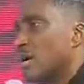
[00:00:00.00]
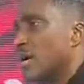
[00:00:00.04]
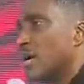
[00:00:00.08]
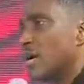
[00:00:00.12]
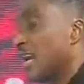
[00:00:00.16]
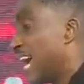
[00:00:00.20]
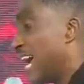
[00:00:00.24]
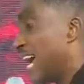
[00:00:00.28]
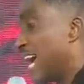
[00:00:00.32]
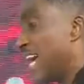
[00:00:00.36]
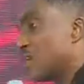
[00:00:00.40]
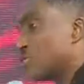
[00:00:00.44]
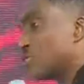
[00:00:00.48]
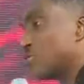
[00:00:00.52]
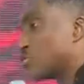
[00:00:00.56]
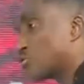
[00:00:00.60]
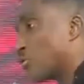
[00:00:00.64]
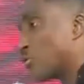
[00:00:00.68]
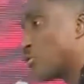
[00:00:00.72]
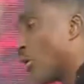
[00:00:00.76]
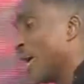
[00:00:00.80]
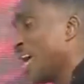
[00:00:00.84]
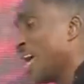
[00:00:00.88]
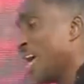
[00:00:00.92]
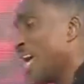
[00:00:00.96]
Like
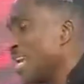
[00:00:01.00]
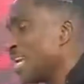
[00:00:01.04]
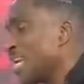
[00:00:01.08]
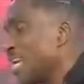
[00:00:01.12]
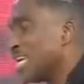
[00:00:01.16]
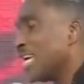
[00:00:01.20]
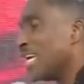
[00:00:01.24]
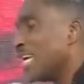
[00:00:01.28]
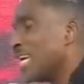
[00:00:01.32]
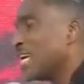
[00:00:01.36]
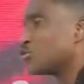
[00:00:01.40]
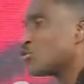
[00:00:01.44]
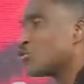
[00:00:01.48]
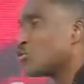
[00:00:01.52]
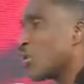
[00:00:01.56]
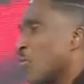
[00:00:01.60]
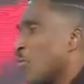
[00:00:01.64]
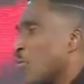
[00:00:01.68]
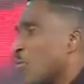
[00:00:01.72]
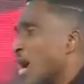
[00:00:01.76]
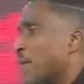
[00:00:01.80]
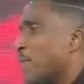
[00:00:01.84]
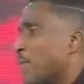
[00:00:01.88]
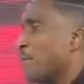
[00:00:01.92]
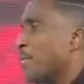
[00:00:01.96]
sowing into
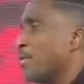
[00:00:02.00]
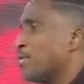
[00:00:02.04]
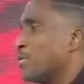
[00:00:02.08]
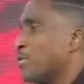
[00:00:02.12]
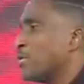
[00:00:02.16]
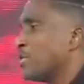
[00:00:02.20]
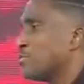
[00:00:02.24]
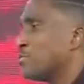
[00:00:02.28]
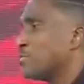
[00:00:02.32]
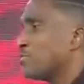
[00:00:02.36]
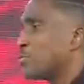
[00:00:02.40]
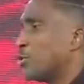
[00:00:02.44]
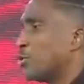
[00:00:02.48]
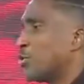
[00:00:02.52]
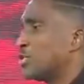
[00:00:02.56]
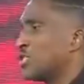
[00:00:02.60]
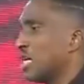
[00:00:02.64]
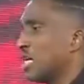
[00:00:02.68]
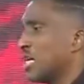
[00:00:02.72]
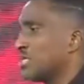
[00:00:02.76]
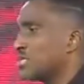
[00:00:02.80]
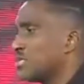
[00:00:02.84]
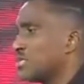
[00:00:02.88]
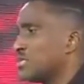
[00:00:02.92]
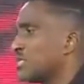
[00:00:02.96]
our building
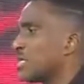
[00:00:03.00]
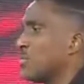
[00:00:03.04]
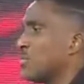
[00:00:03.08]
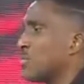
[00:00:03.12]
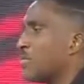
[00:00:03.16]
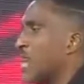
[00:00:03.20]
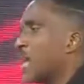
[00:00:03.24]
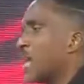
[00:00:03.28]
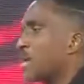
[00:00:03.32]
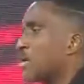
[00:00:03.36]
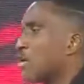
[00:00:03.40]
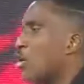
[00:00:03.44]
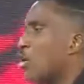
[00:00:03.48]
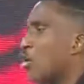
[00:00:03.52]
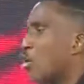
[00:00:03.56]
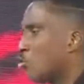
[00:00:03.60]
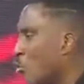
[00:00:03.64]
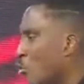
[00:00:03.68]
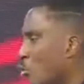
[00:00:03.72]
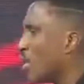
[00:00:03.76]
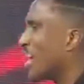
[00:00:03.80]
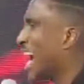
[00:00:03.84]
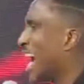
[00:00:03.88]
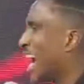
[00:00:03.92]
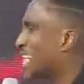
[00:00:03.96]
project, Dreamland.
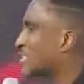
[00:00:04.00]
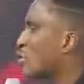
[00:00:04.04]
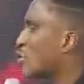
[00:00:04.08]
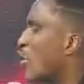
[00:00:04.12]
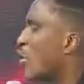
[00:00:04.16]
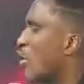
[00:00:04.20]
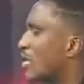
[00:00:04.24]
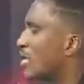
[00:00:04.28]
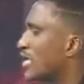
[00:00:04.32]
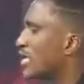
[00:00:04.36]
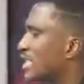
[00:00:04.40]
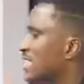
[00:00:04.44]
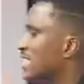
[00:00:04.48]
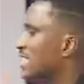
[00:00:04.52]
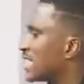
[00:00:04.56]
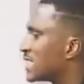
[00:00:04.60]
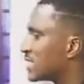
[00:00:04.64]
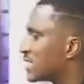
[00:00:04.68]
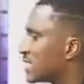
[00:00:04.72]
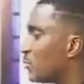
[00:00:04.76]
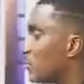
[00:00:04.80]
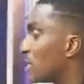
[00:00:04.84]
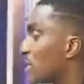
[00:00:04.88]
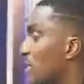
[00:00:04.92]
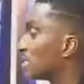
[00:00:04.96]
Look at all the
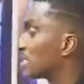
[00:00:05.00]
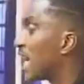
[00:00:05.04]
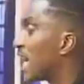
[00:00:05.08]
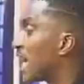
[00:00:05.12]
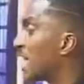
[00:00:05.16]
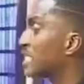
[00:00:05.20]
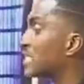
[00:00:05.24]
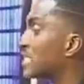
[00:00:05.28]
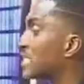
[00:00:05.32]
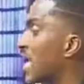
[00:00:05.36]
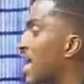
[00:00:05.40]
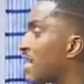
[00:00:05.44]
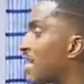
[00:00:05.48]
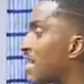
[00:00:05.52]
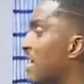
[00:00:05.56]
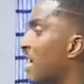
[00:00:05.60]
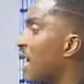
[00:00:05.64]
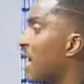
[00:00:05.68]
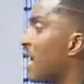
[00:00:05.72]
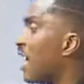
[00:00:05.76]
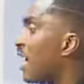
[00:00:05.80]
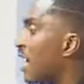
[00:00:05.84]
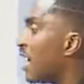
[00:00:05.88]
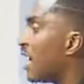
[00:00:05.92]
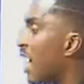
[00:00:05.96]
testimonies. I said,
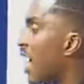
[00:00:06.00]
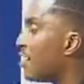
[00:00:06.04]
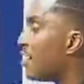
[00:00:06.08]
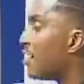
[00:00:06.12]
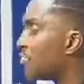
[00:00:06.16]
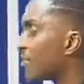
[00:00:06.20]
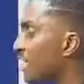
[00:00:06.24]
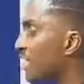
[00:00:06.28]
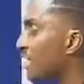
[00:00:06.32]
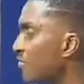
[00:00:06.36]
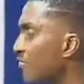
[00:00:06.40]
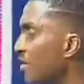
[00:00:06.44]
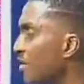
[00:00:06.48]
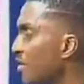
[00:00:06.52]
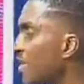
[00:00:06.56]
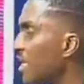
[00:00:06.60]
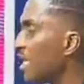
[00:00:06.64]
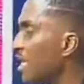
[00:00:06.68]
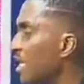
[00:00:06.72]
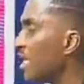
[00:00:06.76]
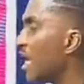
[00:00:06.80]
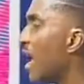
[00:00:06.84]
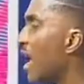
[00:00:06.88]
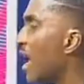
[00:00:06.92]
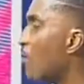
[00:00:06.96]
I've given
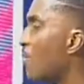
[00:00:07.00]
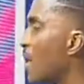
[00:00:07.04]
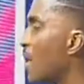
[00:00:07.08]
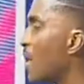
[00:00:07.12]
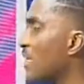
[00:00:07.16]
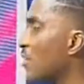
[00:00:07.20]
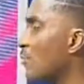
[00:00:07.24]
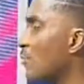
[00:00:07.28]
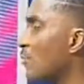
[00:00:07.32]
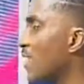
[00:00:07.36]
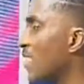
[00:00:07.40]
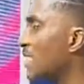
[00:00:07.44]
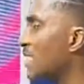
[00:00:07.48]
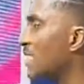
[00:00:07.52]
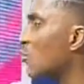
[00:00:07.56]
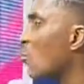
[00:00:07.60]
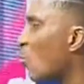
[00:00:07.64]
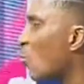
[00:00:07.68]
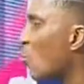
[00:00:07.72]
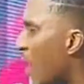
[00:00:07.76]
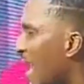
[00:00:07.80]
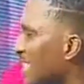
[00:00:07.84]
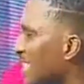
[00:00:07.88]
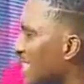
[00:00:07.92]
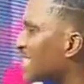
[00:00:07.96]
in how many weeks?
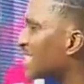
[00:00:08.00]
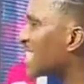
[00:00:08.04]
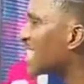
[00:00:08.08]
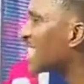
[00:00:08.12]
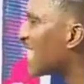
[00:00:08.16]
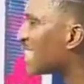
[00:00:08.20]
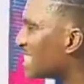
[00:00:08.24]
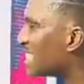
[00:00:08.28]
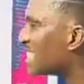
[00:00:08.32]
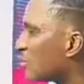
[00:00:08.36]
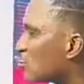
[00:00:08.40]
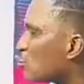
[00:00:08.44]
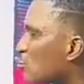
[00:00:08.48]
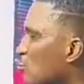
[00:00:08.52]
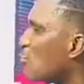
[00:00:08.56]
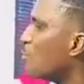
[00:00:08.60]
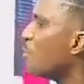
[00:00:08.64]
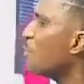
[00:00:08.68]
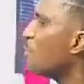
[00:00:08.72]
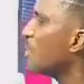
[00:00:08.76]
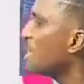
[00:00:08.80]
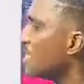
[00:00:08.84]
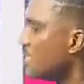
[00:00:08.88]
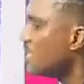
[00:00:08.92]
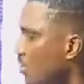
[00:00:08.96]
one hundred thirty-two
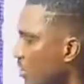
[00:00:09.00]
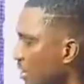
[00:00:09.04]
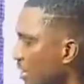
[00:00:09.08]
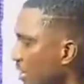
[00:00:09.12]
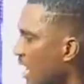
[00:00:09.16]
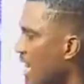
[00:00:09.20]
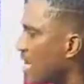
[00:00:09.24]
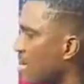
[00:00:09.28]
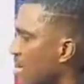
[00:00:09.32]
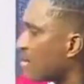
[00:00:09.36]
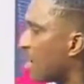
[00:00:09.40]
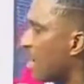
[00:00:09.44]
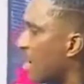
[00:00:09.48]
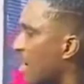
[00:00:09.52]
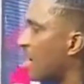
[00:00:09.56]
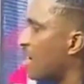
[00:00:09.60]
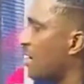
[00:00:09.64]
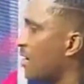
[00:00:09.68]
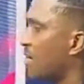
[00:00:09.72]
million naira.